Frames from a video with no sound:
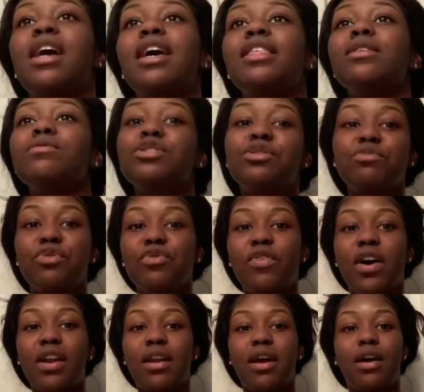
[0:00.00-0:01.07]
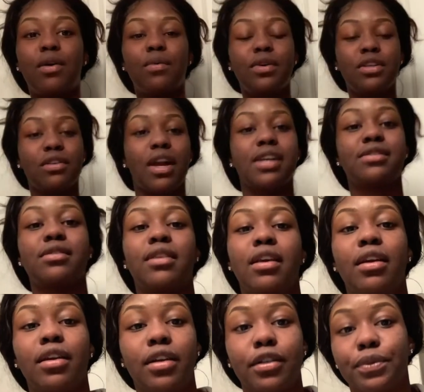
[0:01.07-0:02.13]
I think we should move on now. What do you guys
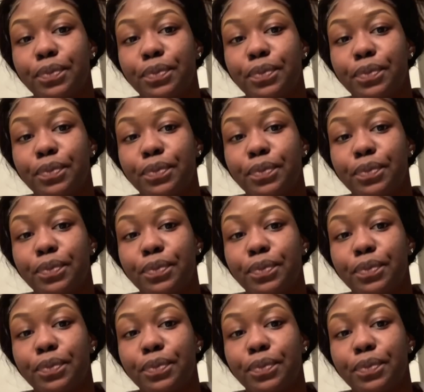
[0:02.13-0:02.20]
think?